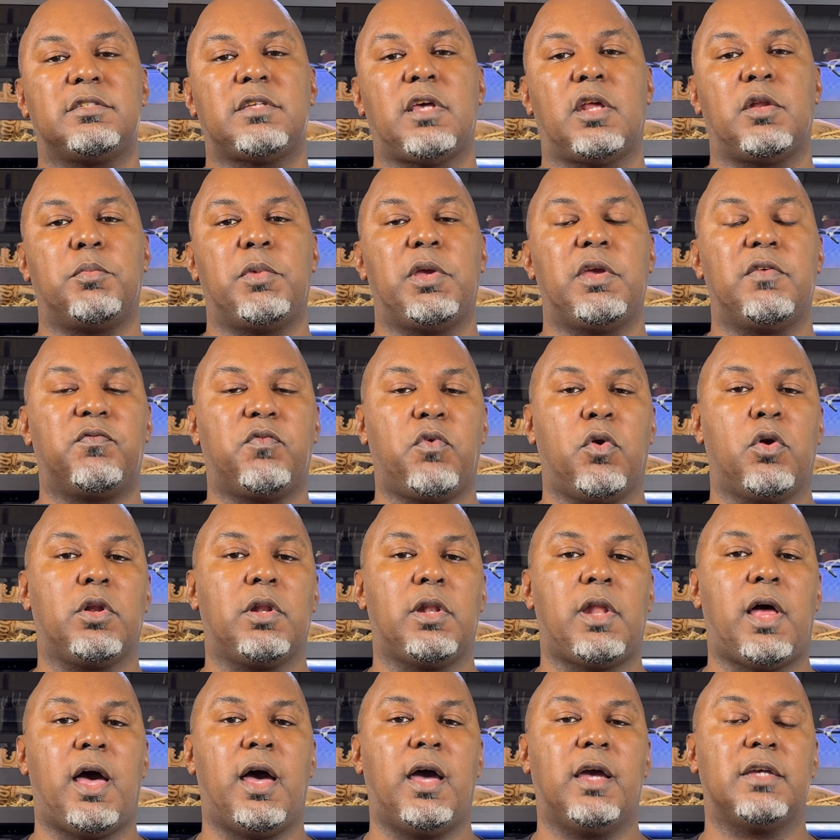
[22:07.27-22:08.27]
that are being
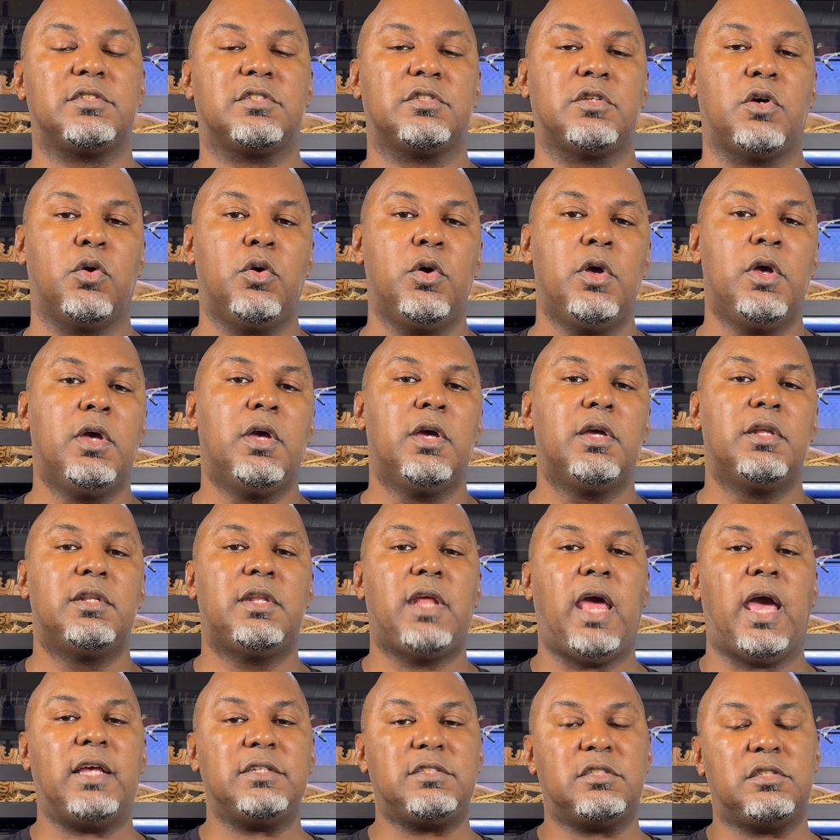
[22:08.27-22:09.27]
fertilized. So
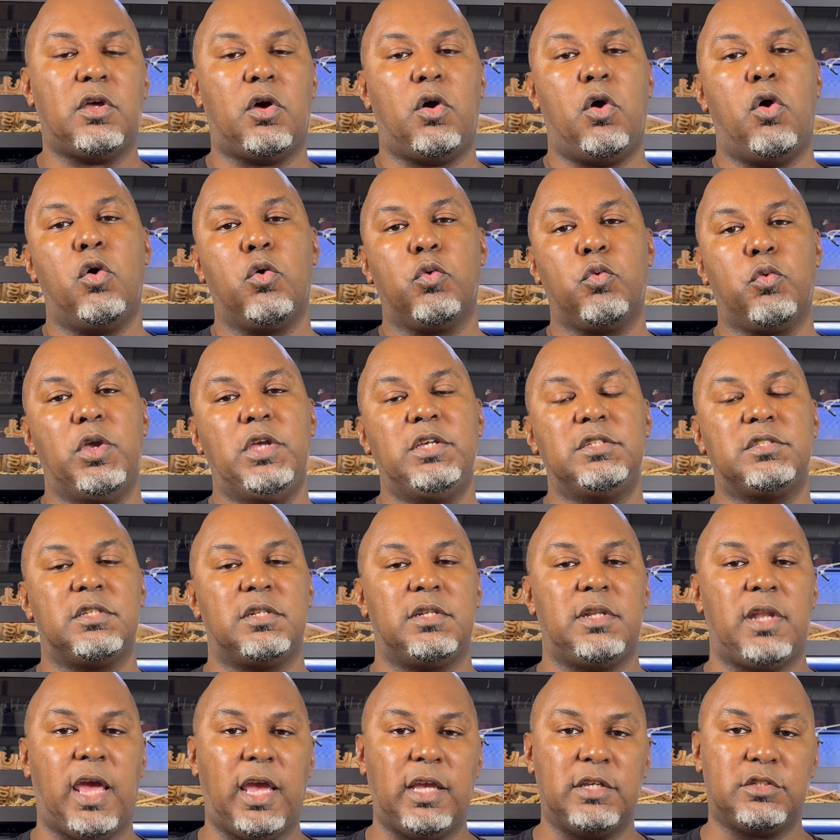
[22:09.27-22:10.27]
that's the whole
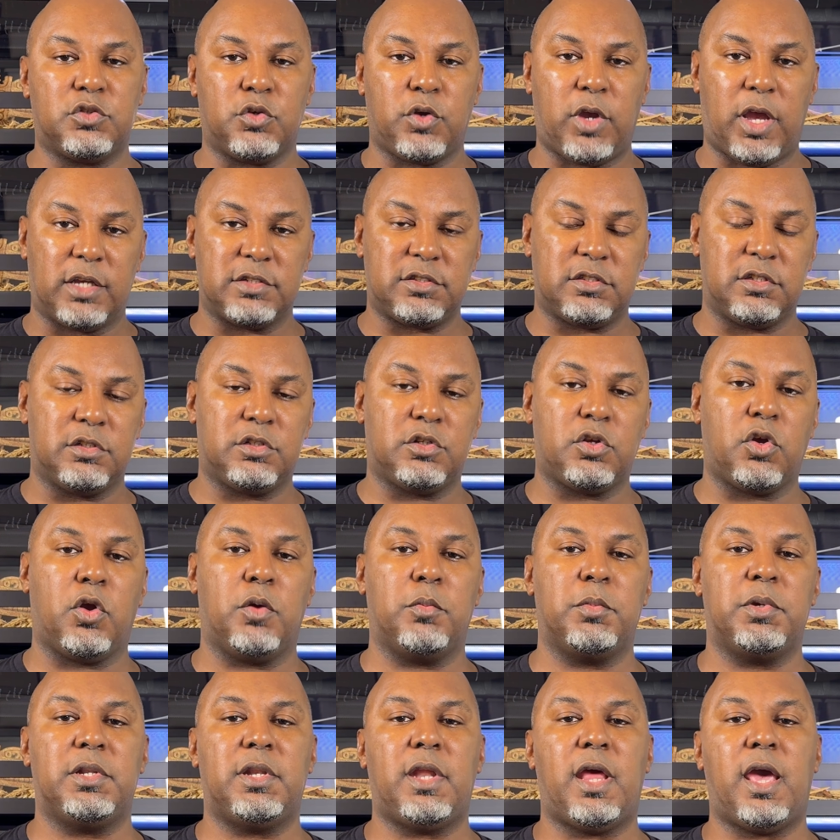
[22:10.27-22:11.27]
reason nature has
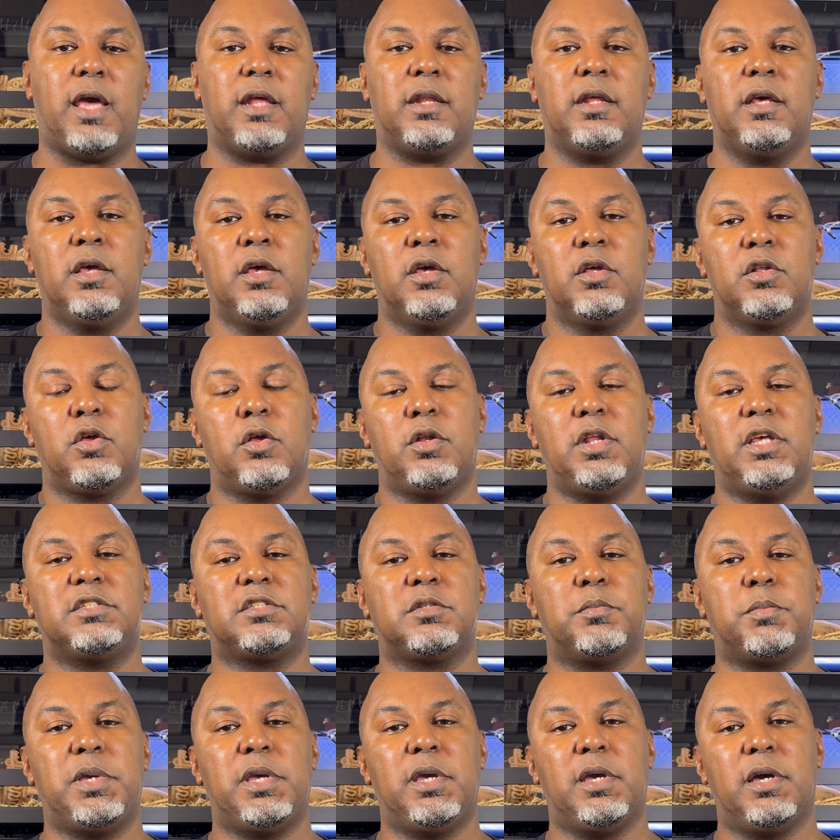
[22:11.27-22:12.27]
determined that there needs
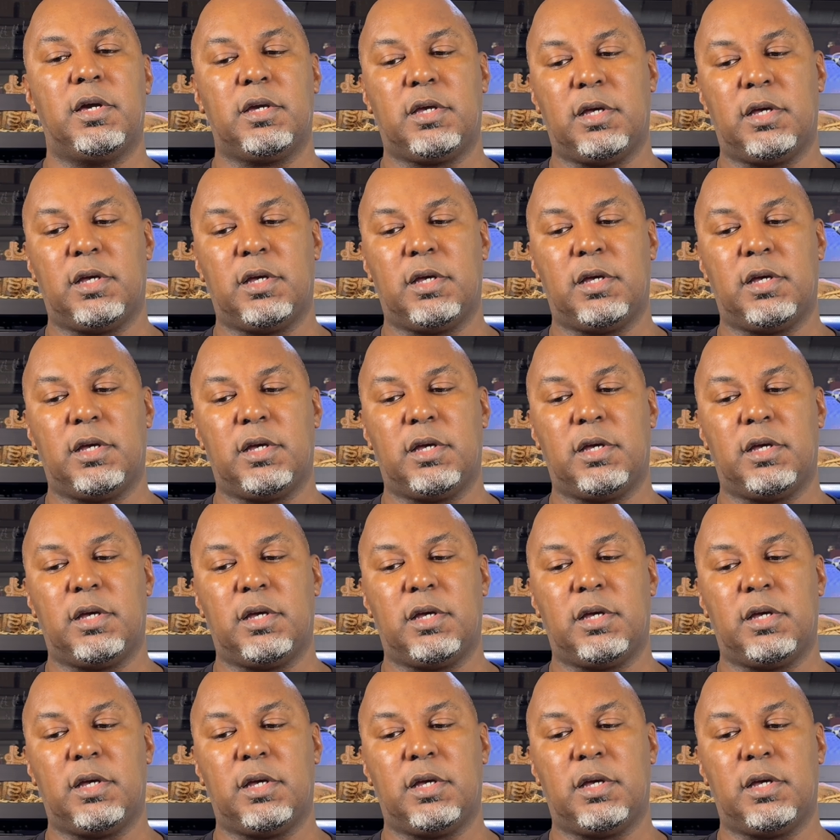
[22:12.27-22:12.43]
to be a